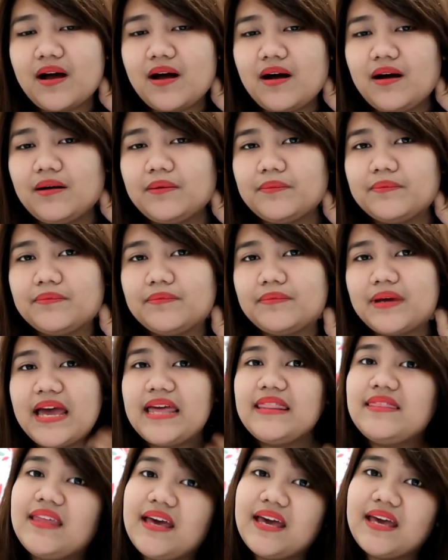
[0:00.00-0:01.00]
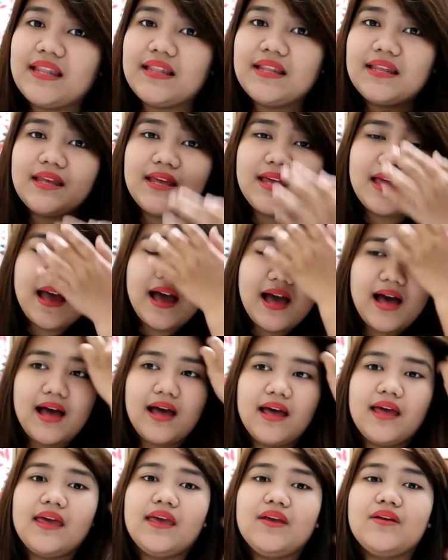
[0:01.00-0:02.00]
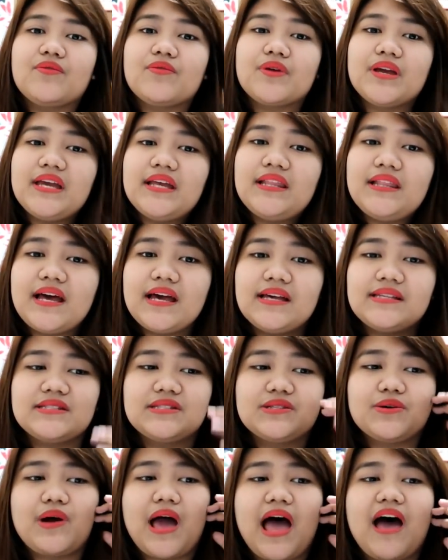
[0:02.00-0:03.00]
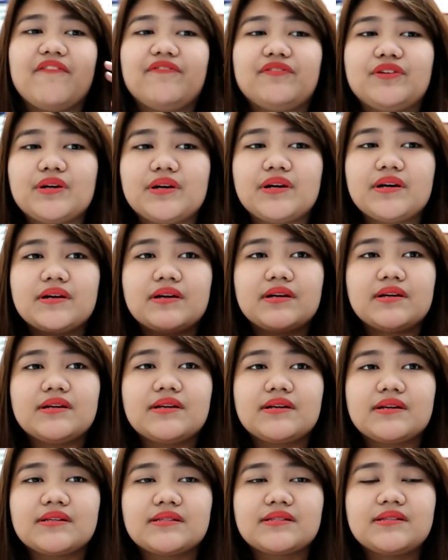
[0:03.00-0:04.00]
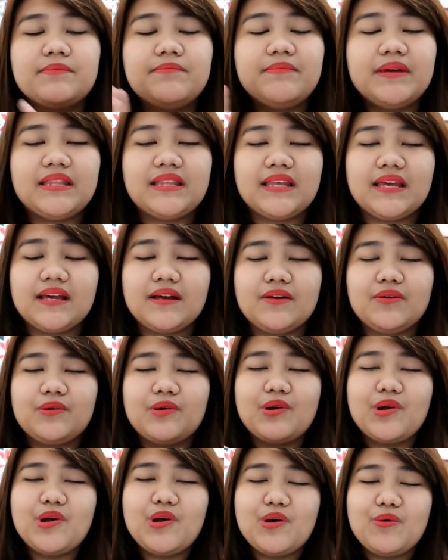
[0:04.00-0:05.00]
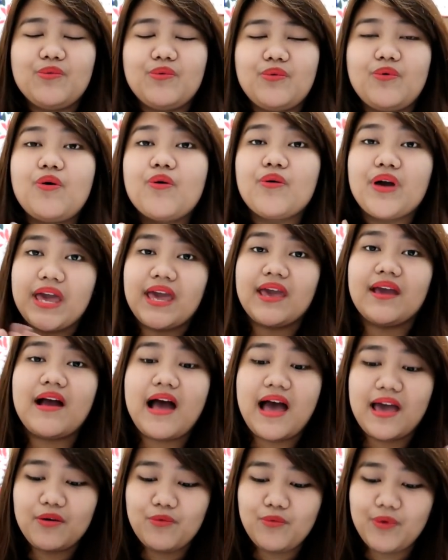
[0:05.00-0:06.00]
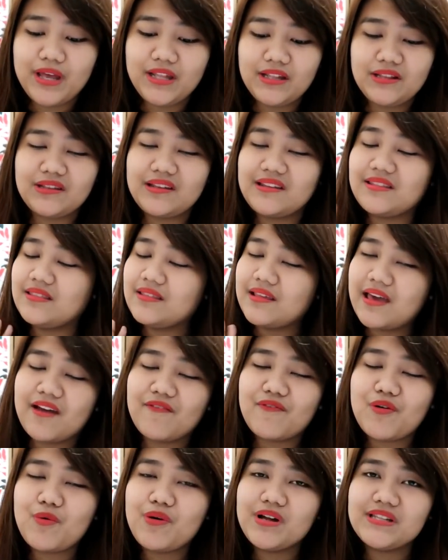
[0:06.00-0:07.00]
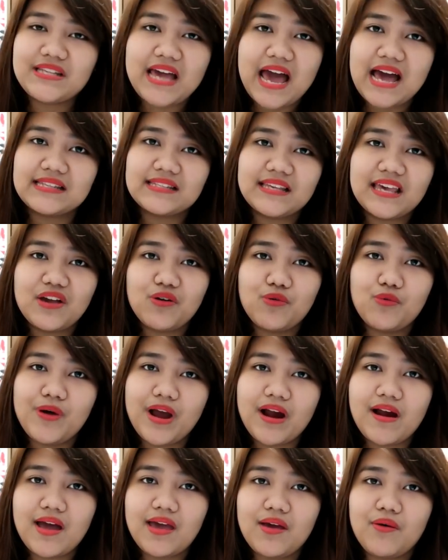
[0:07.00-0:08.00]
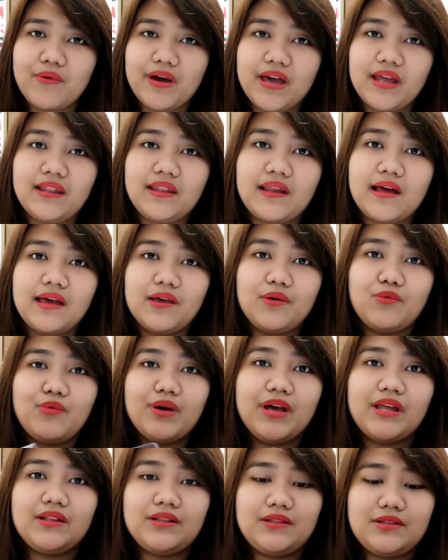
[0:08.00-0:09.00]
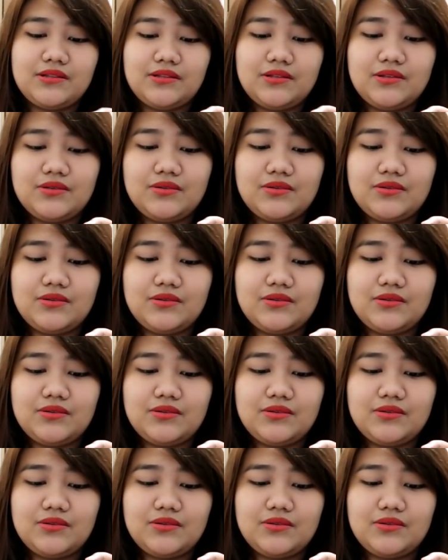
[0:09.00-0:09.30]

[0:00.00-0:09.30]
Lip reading: and then I realized, so after submitting, okay, I went, everyone's asking where I went. I went